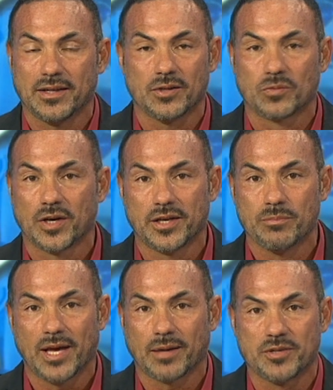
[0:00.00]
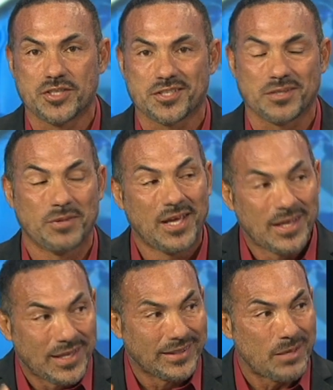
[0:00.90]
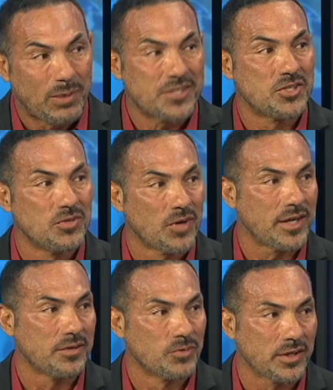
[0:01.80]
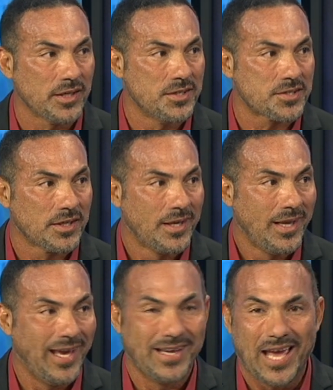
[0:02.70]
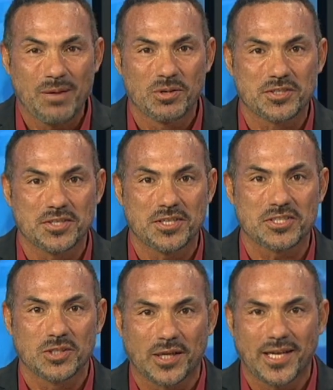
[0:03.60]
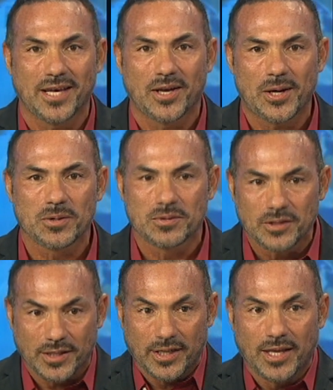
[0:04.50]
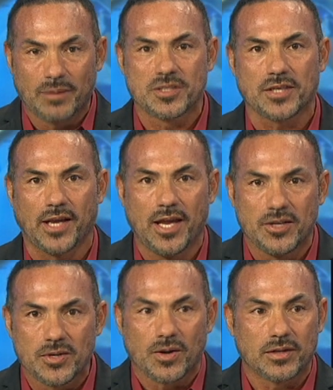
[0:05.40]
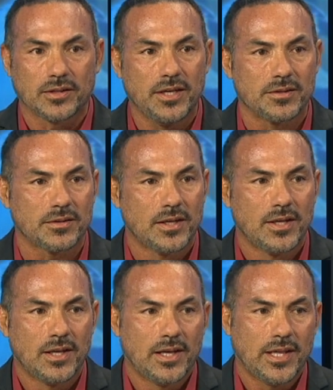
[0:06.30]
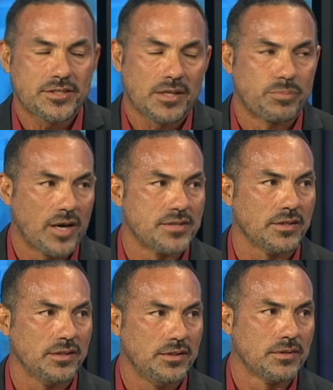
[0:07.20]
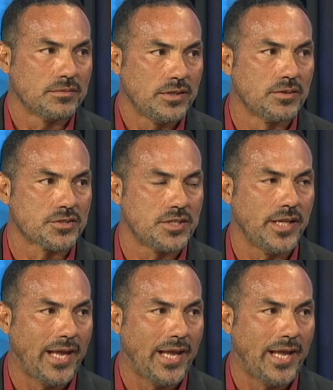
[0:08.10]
and a running back position, led by 2 rookies, and able to just look in that huddle and look at him and say, hey, you're our leader. That's unprecedented. You don't see that